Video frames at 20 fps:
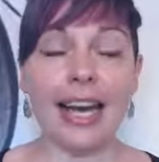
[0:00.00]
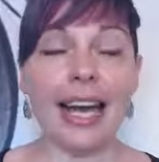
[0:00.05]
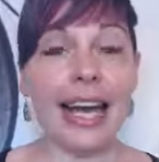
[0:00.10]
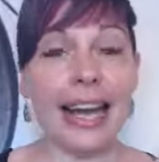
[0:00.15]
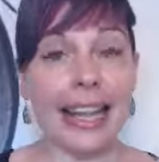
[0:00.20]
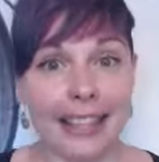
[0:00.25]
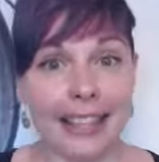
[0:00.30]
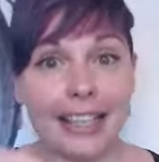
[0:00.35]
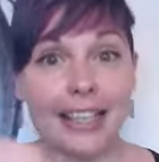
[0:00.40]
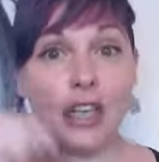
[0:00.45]

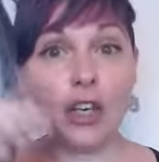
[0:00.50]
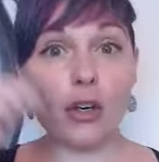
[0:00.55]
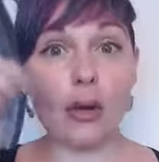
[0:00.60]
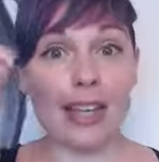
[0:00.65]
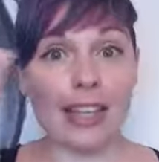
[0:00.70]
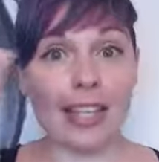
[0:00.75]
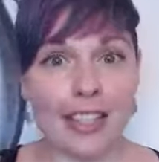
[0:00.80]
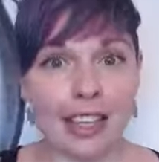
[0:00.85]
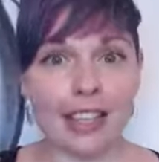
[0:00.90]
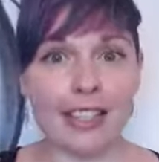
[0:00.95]
And then, you know,
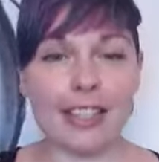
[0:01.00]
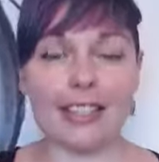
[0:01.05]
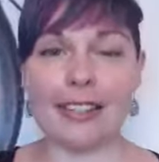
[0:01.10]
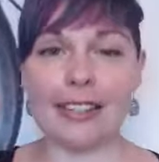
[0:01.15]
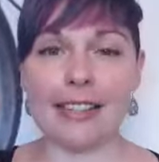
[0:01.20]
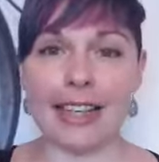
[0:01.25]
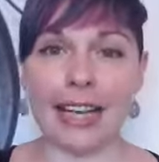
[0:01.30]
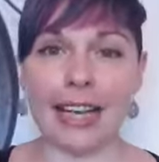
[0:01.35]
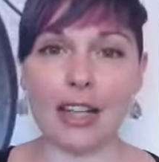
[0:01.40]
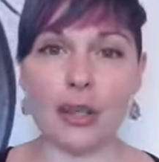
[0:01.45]
I started
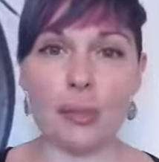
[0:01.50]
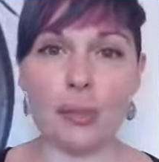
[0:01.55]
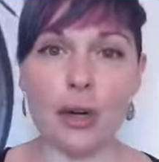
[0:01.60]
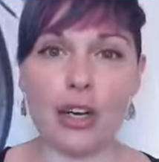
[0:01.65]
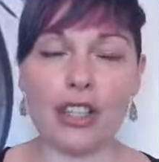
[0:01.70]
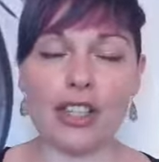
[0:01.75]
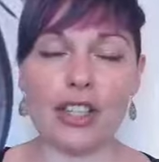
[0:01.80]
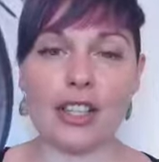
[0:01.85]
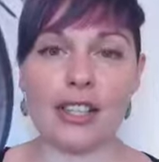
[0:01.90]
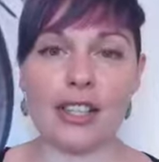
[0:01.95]
ticking the
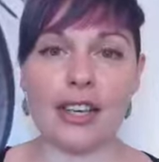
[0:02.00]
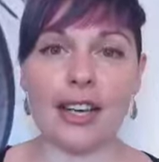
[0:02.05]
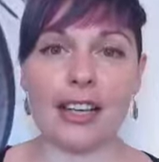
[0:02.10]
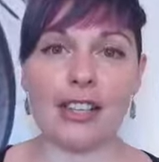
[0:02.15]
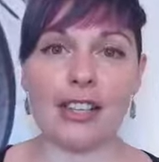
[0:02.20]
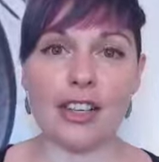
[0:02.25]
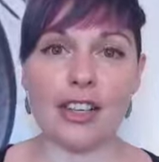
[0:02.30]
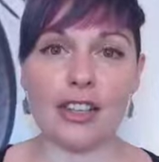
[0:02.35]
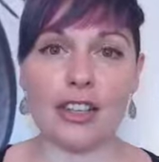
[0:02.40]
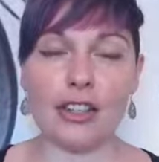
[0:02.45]
boxes and I
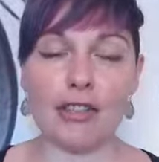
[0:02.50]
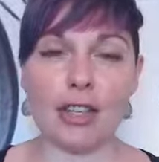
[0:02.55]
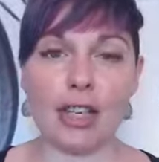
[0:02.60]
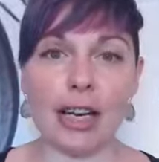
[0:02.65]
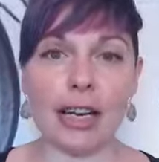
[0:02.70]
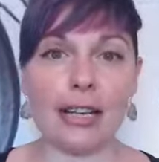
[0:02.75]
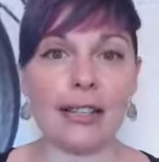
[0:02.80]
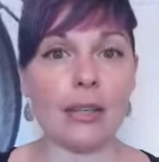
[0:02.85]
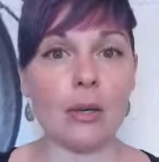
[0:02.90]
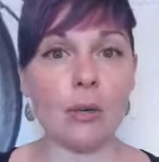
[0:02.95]
started
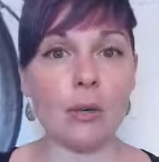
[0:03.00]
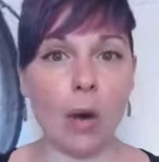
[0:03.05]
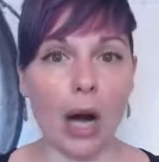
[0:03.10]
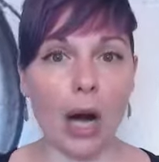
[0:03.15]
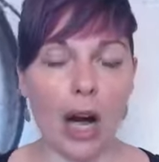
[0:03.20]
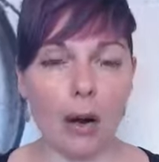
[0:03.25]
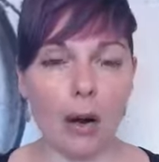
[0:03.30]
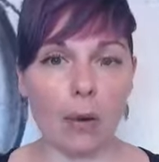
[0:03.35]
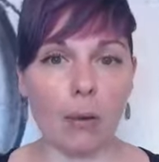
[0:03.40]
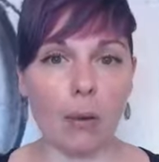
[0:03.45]
realizing,
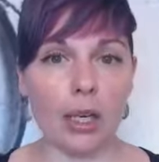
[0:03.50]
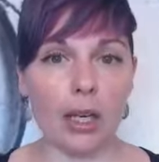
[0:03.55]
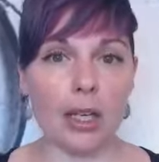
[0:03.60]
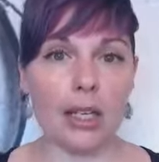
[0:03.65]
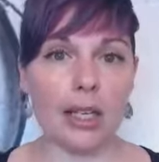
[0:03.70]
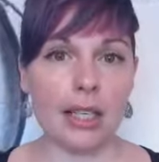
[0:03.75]
wow,